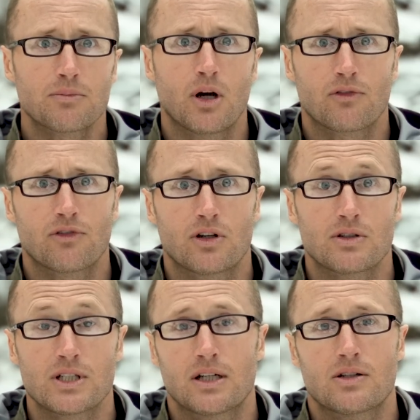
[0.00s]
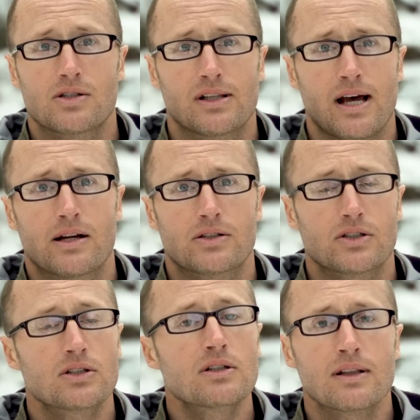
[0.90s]
broke for dinner
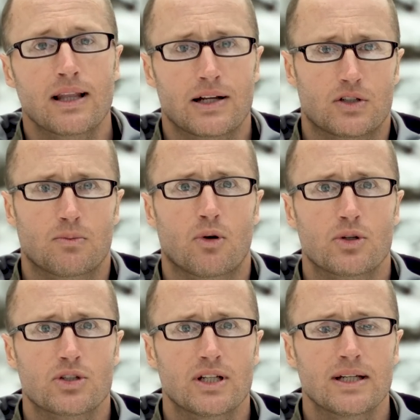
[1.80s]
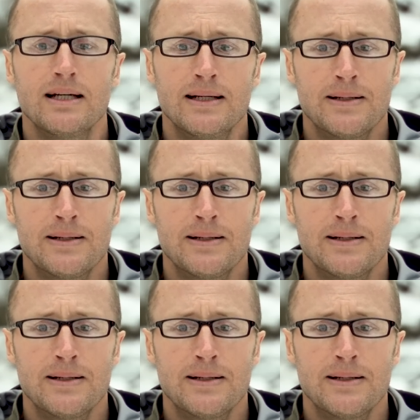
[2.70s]
/ lecture portion.